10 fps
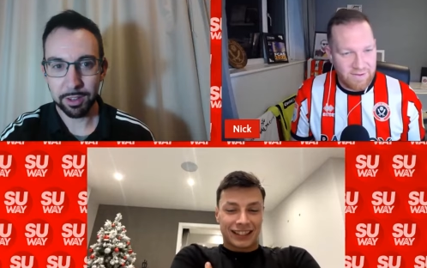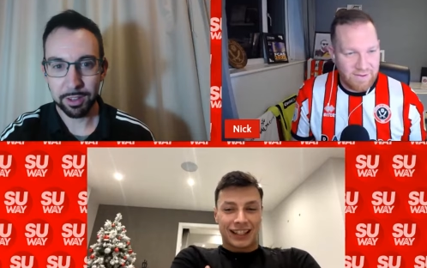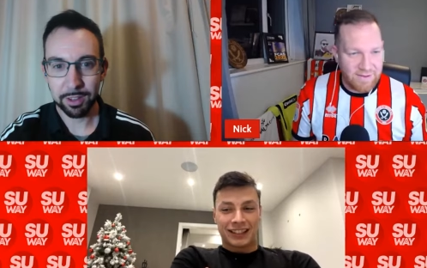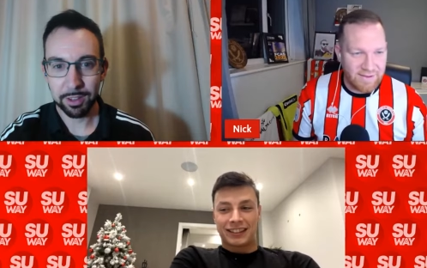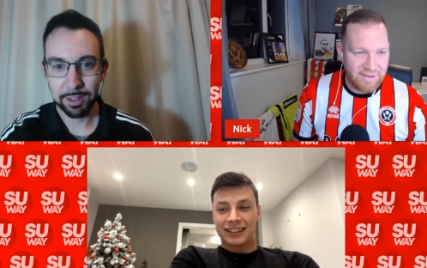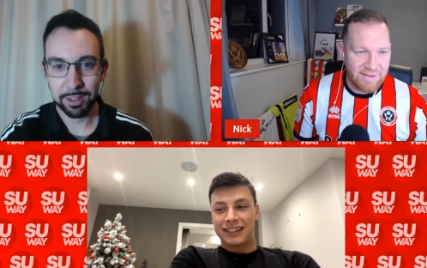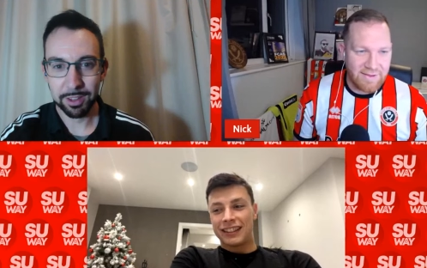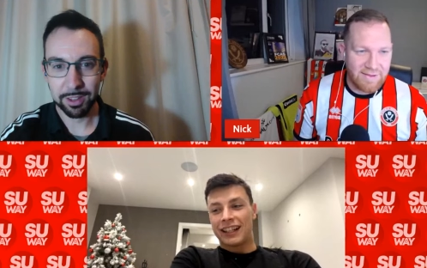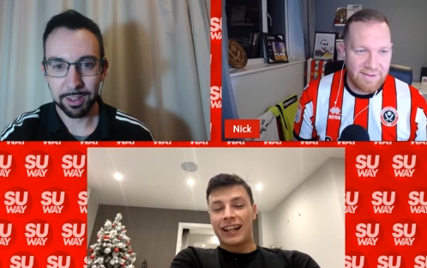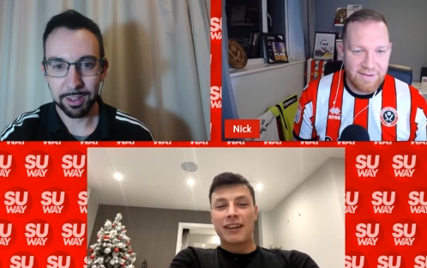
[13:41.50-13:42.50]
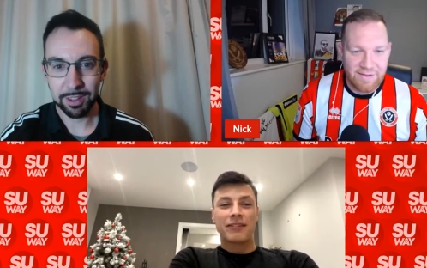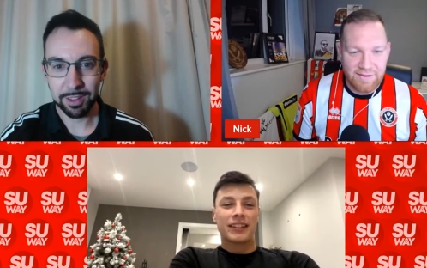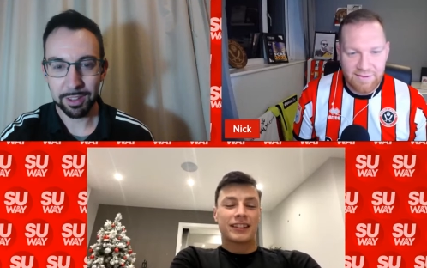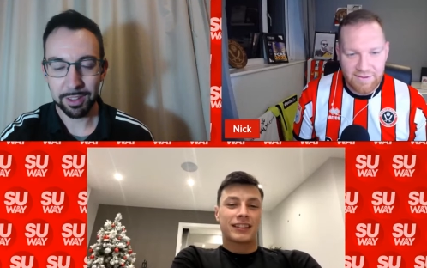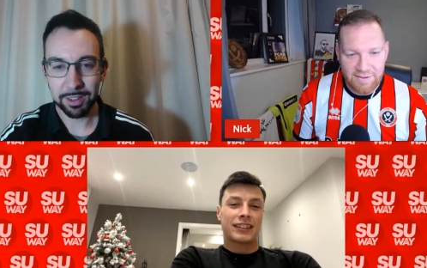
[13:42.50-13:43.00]
Speaker 1: I I have
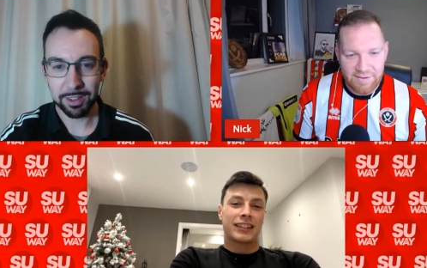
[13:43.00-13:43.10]
it.